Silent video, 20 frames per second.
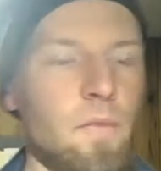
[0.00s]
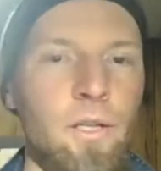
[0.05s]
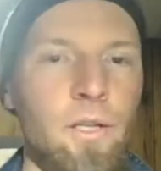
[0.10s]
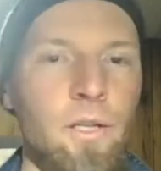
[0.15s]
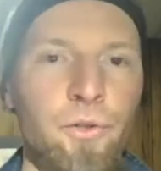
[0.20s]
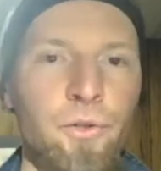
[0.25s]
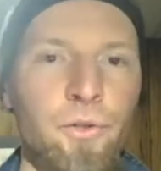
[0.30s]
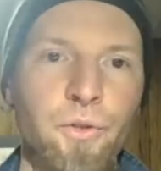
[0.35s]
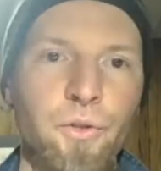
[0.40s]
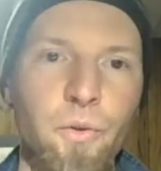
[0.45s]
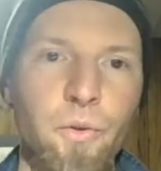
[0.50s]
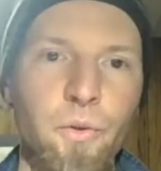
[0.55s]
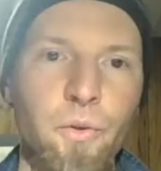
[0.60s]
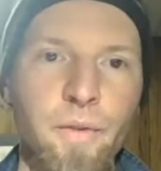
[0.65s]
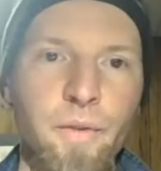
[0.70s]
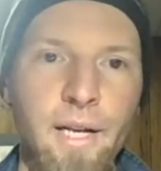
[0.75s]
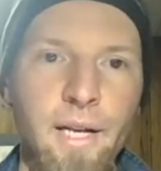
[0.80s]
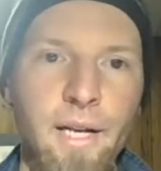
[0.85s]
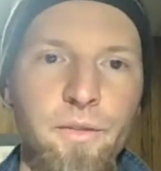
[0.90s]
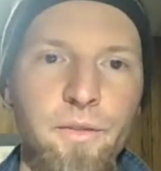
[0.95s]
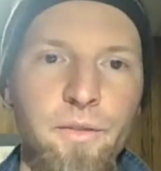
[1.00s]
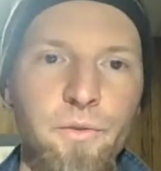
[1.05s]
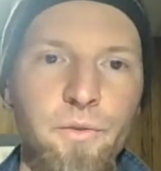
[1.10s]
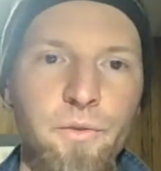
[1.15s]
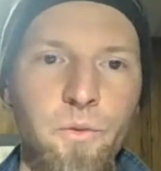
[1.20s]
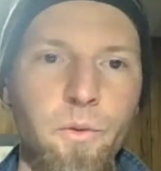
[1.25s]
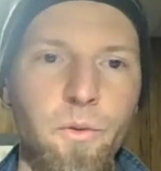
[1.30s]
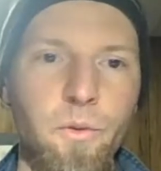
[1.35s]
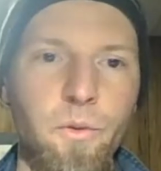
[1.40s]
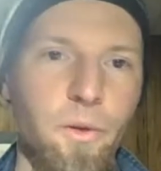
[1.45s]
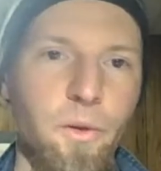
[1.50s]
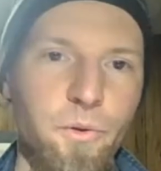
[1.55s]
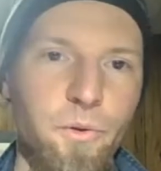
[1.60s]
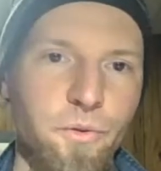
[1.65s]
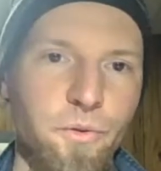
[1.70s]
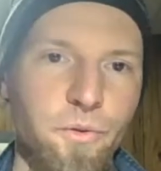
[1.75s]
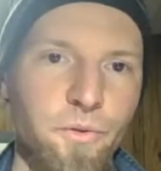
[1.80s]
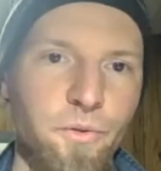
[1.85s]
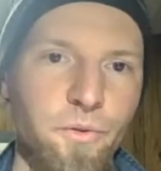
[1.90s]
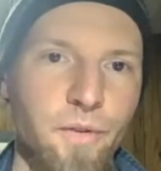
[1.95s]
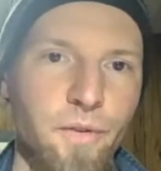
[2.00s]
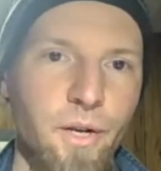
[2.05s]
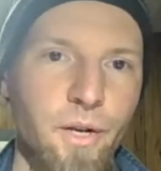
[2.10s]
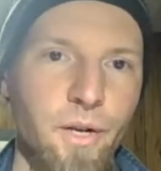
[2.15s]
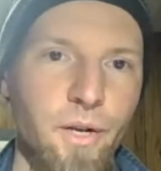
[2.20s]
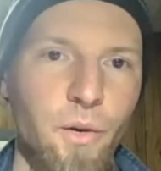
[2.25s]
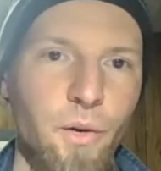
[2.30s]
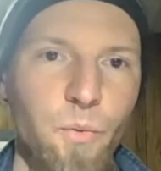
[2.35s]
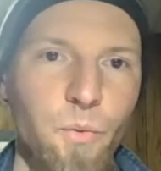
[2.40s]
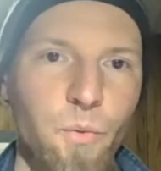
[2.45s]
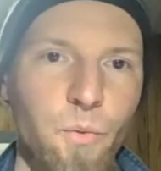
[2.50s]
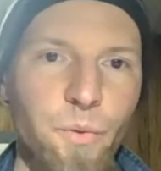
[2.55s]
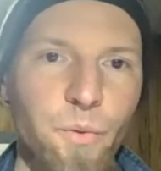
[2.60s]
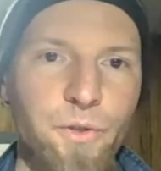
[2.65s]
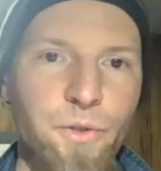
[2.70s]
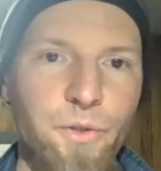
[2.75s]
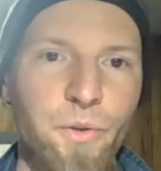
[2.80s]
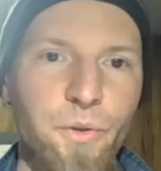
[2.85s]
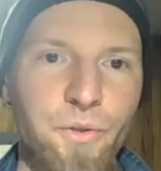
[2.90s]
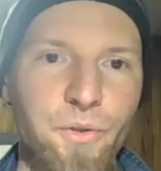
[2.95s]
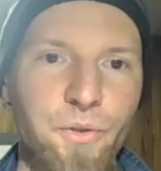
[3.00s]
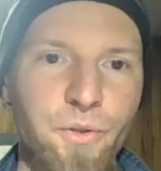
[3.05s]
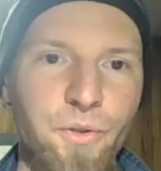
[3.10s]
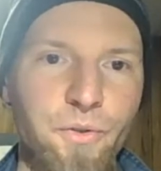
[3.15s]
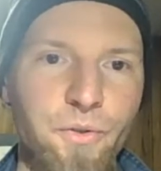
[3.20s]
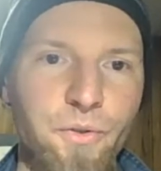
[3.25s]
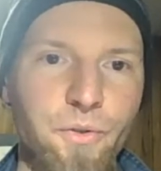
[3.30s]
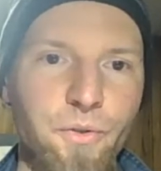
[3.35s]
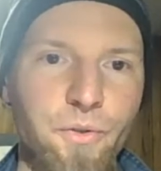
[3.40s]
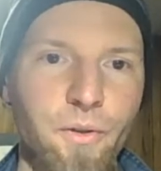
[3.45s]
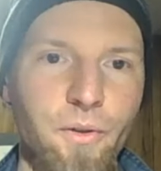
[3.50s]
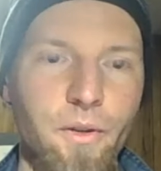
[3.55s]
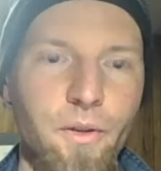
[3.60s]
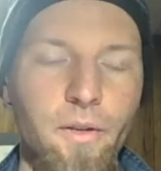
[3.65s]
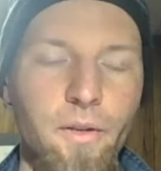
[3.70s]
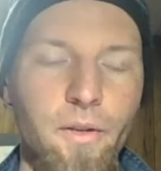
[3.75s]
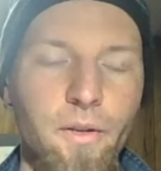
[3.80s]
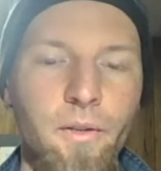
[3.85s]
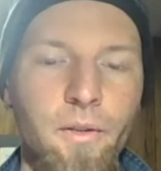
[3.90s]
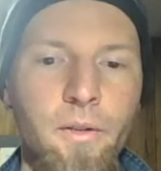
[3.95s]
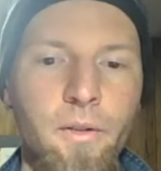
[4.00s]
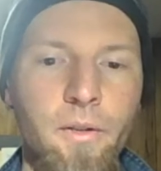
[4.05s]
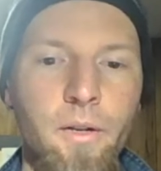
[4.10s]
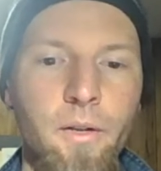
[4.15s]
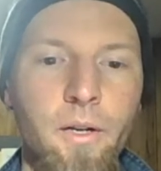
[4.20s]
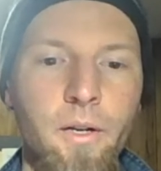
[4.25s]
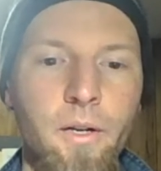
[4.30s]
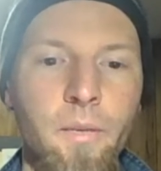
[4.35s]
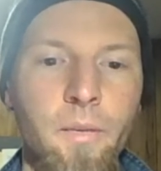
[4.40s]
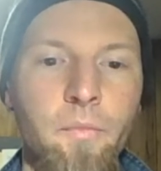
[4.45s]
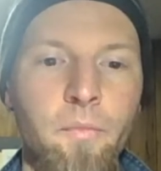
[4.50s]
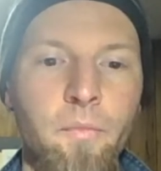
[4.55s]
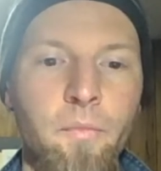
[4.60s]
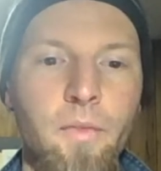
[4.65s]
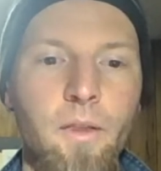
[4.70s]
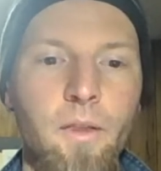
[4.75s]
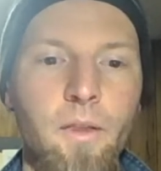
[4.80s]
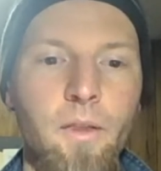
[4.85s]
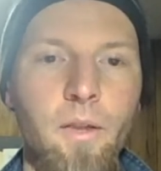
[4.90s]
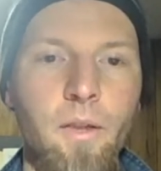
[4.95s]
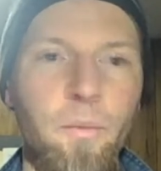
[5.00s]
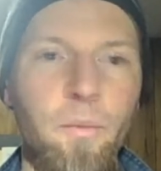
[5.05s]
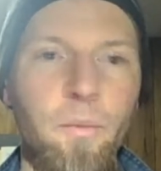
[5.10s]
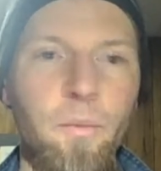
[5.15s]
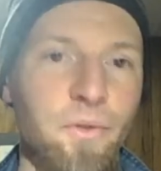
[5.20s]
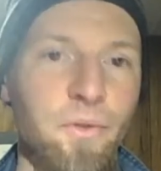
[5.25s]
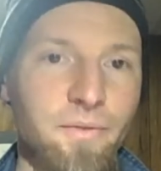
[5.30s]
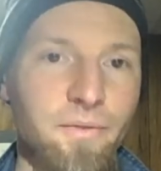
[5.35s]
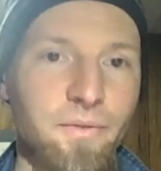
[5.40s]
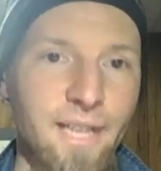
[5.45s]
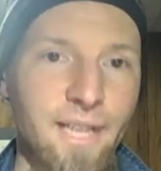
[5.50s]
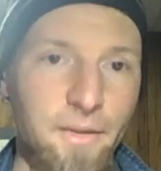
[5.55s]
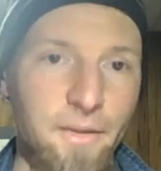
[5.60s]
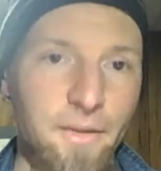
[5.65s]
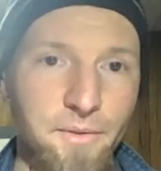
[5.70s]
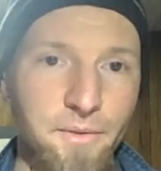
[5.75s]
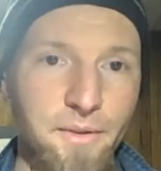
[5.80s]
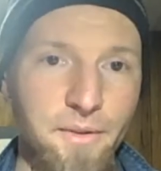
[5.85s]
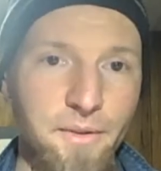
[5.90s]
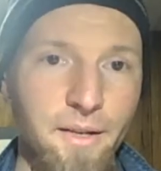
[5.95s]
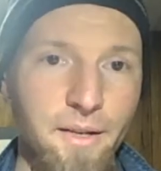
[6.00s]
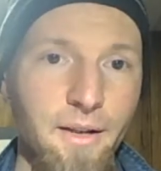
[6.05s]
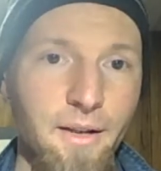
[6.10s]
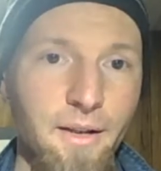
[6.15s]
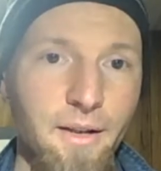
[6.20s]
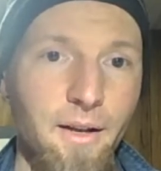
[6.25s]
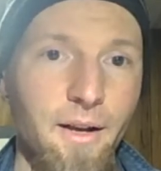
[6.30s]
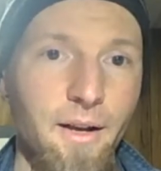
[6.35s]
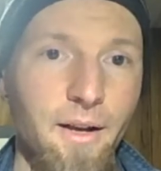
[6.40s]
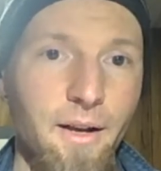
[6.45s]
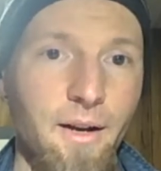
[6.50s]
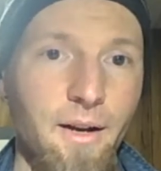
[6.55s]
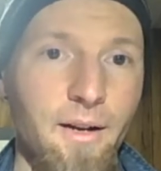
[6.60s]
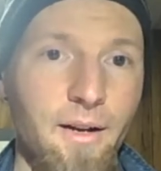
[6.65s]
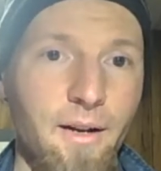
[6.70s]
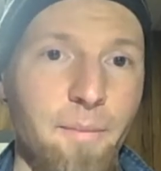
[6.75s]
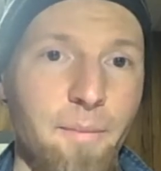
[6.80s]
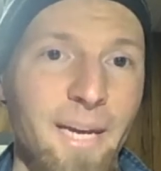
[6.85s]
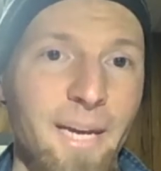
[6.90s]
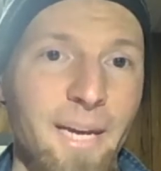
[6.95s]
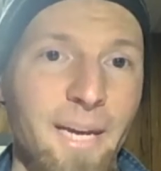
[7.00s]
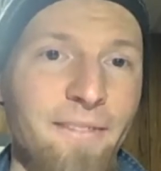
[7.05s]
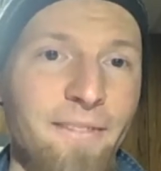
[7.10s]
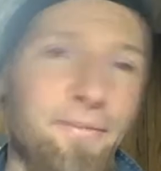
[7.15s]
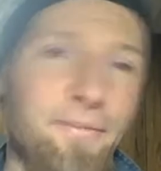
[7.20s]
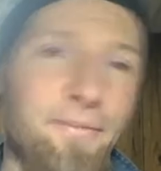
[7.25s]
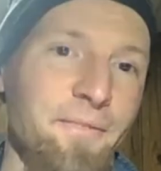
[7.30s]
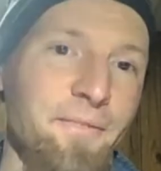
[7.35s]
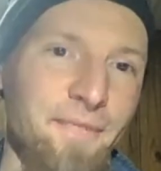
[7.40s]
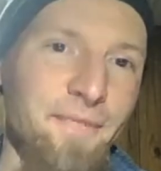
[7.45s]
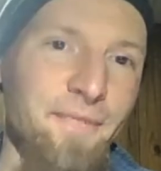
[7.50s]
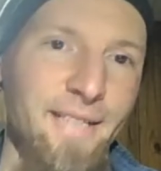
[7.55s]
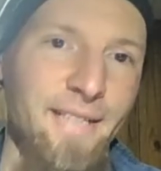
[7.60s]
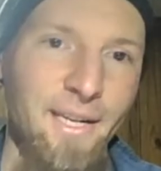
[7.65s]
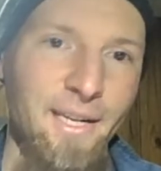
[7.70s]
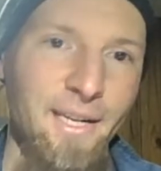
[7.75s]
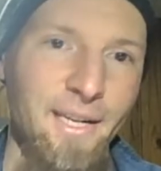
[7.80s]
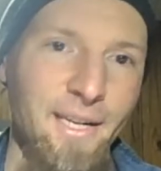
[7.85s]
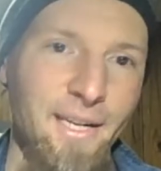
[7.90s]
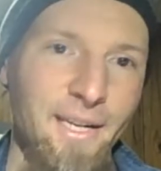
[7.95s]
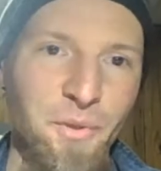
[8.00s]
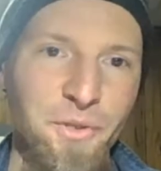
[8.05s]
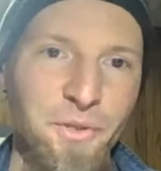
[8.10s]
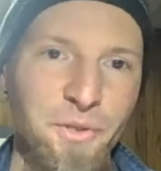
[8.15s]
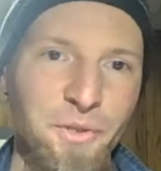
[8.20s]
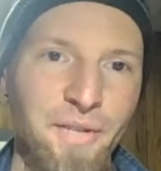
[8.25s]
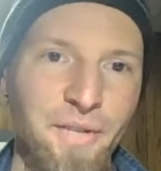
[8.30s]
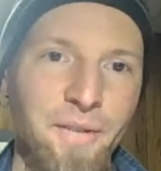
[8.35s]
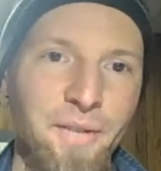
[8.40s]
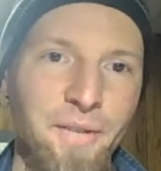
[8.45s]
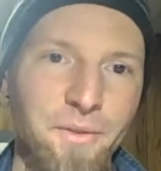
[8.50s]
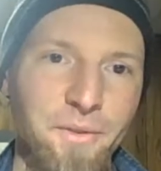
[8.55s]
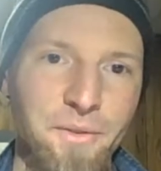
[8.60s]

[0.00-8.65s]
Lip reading: showed that school closures reduces the numbers of deaths by 58%